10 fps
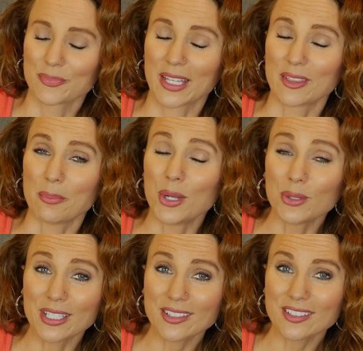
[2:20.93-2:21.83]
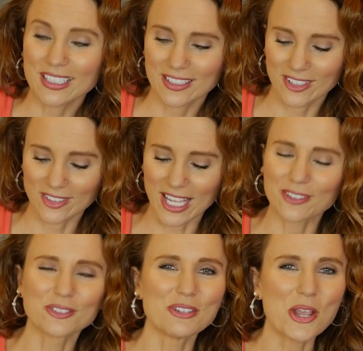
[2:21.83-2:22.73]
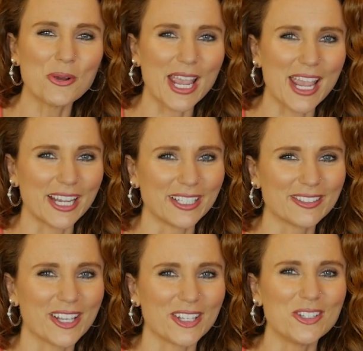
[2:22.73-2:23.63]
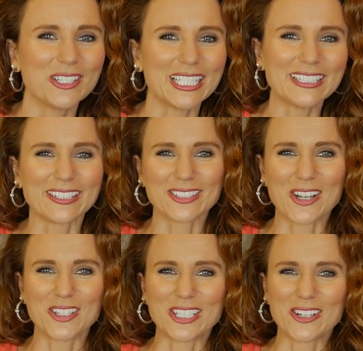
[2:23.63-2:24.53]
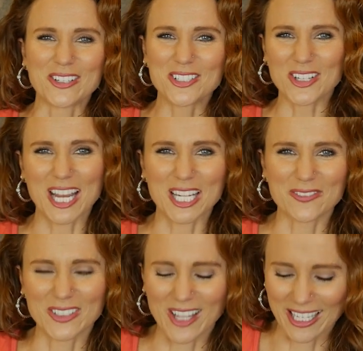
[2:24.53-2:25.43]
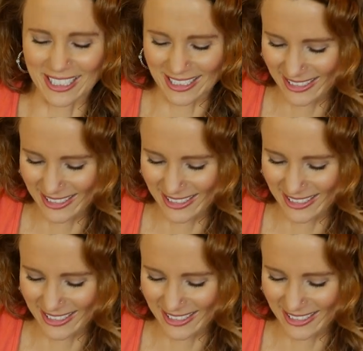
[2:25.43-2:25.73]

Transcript: And the bonus, since it has no eggs, you can eat this cookie dough and try it if you like,